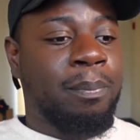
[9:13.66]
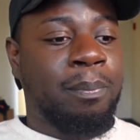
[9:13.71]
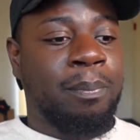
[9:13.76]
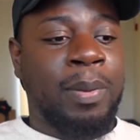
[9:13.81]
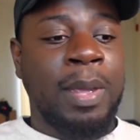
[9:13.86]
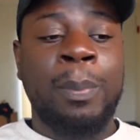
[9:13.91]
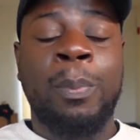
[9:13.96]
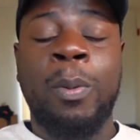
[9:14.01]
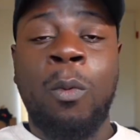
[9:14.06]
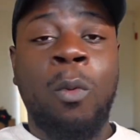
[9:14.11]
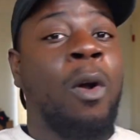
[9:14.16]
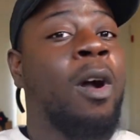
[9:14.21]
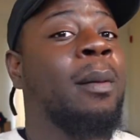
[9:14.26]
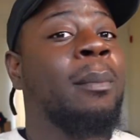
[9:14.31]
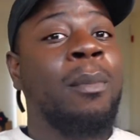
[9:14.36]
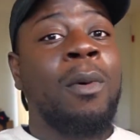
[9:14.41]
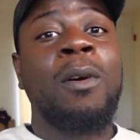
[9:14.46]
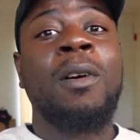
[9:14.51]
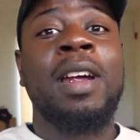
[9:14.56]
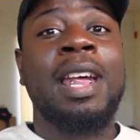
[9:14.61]
People
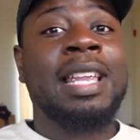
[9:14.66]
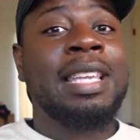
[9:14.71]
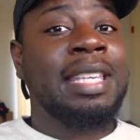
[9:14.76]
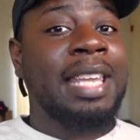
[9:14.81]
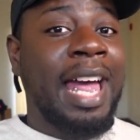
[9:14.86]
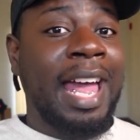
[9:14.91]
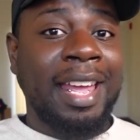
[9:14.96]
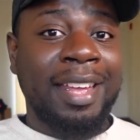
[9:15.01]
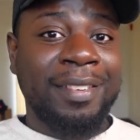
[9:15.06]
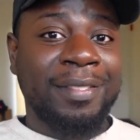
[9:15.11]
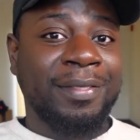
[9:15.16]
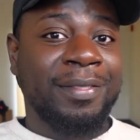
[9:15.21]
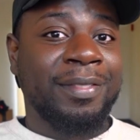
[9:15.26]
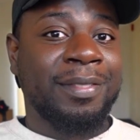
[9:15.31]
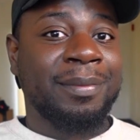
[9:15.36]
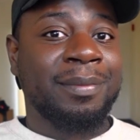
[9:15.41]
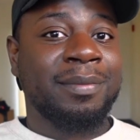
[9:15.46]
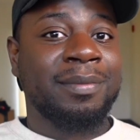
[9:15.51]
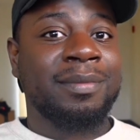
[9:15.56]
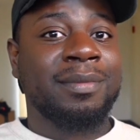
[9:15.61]
want more in
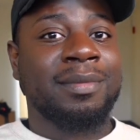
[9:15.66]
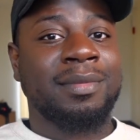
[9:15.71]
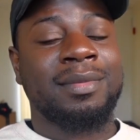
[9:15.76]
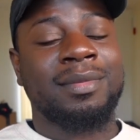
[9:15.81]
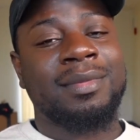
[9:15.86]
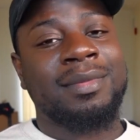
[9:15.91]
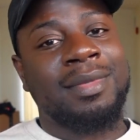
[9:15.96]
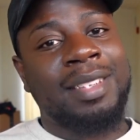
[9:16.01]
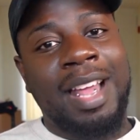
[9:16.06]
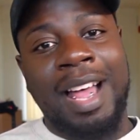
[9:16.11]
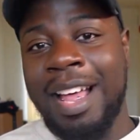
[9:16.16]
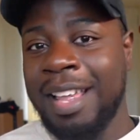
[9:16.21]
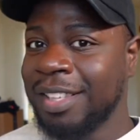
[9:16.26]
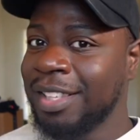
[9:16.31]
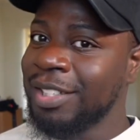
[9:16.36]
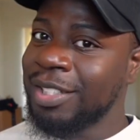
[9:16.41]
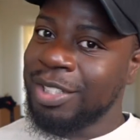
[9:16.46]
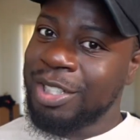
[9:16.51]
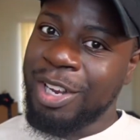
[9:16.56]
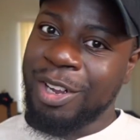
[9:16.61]
life.
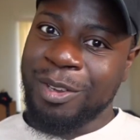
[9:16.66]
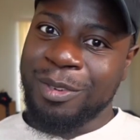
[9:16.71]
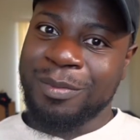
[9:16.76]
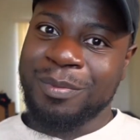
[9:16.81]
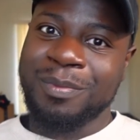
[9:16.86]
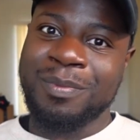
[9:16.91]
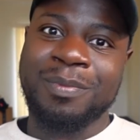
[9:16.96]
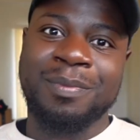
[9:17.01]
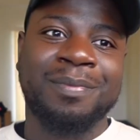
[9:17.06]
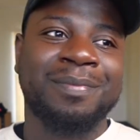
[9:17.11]
Others don't.